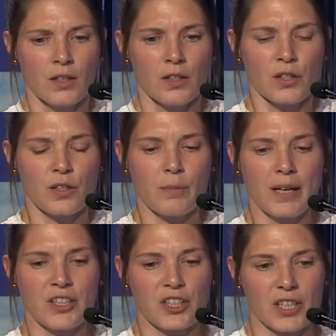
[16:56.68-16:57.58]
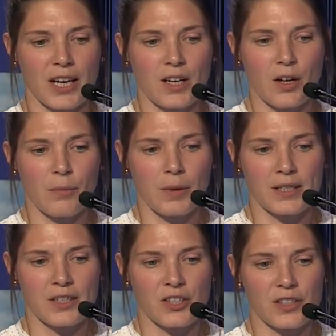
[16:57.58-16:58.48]
So the major take-home
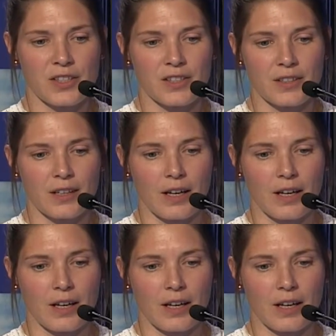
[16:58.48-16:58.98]
messages.